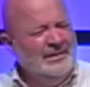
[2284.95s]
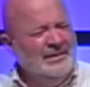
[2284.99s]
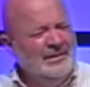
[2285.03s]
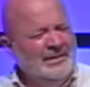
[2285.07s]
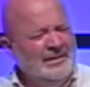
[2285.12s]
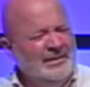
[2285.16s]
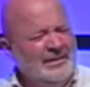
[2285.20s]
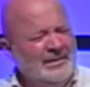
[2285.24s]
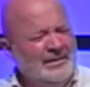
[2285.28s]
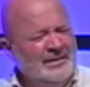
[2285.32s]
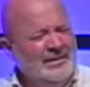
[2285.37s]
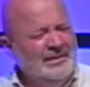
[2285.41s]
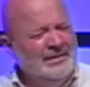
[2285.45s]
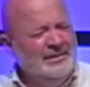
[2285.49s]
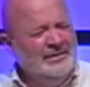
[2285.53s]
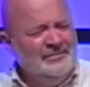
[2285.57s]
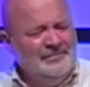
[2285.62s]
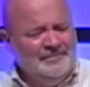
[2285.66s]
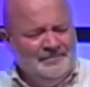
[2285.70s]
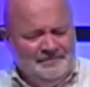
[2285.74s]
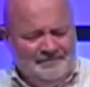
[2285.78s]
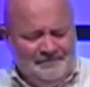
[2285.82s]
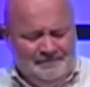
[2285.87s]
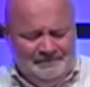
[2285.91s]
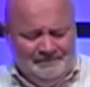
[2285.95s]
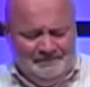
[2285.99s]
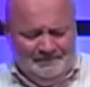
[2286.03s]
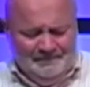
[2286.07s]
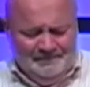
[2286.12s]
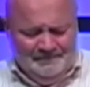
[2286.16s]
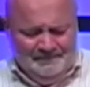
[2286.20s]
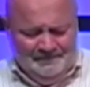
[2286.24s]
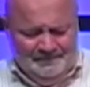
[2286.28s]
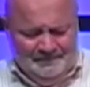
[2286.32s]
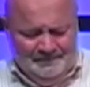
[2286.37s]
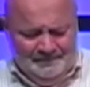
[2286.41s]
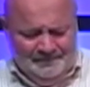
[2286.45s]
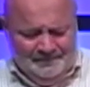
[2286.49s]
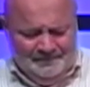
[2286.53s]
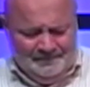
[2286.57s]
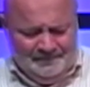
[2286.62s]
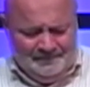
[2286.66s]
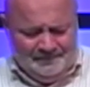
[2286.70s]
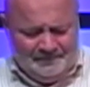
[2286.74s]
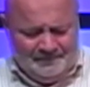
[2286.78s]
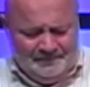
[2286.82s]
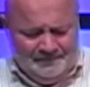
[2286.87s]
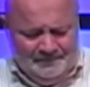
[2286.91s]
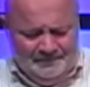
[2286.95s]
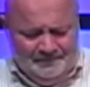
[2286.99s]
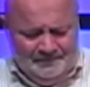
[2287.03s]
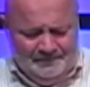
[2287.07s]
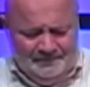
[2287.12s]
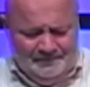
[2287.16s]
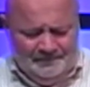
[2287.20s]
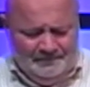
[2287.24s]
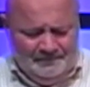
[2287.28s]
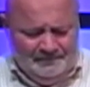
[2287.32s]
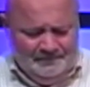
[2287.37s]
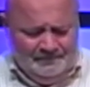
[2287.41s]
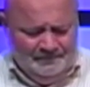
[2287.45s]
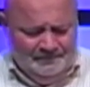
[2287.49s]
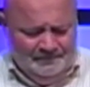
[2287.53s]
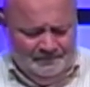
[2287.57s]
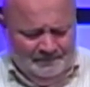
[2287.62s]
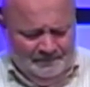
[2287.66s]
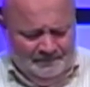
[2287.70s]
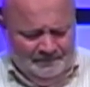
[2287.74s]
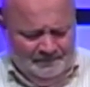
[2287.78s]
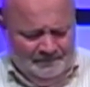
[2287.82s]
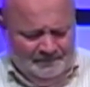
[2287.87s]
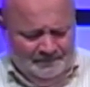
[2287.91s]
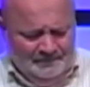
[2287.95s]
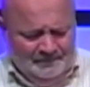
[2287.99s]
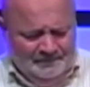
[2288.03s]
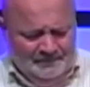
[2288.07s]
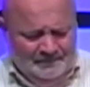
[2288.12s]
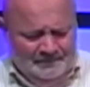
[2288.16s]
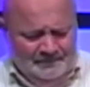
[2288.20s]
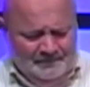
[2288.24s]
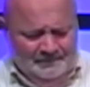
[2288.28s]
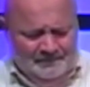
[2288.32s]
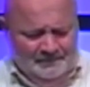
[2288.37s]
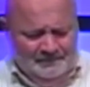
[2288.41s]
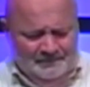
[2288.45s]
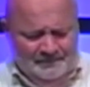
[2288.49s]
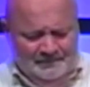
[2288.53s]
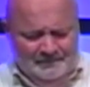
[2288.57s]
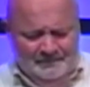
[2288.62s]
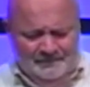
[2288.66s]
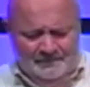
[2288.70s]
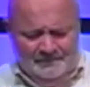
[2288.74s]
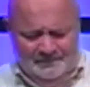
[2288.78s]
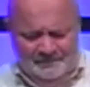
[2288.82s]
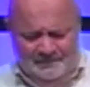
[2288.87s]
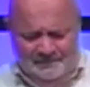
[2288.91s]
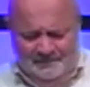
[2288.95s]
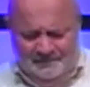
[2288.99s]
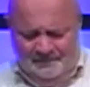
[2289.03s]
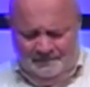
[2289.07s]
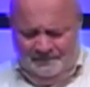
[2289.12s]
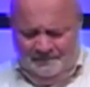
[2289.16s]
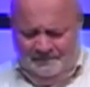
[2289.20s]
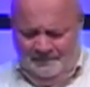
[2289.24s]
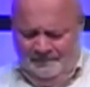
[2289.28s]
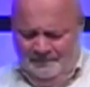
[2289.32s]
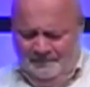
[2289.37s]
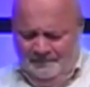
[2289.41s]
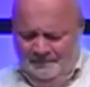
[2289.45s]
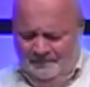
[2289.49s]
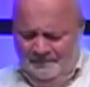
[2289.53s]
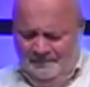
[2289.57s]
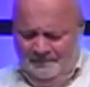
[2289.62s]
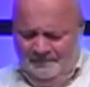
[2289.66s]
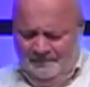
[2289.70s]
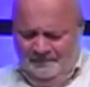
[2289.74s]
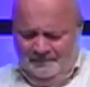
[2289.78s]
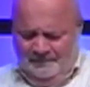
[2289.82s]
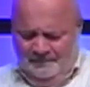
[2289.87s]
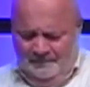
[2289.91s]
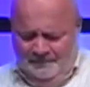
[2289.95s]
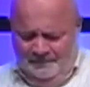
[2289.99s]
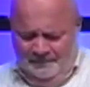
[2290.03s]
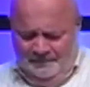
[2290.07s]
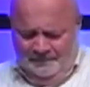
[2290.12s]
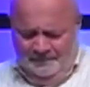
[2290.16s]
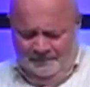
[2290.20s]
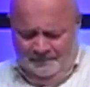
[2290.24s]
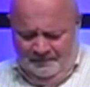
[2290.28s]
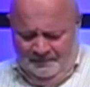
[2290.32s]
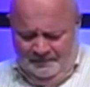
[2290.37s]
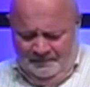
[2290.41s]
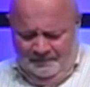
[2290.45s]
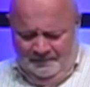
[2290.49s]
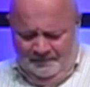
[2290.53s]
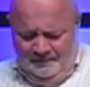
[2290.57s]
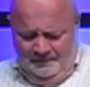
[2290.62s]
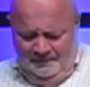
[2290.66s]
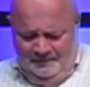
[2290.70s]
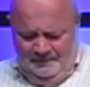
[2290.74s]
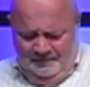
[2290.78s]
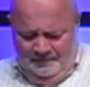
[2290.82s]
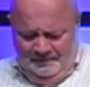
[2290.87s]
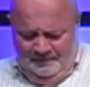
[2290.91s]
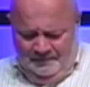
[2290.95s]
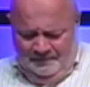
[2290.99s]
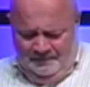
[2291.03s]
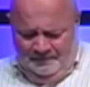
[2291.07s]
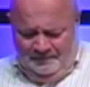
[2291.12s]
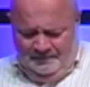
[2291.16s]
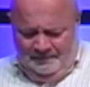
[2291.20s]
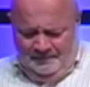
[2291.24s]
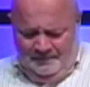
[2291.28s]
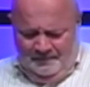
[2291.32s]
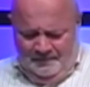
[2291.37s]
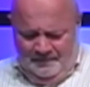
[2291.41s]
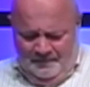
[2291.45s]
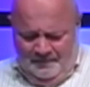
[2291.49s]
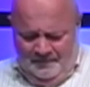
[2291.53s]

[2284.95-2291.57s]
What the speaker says: [no speech]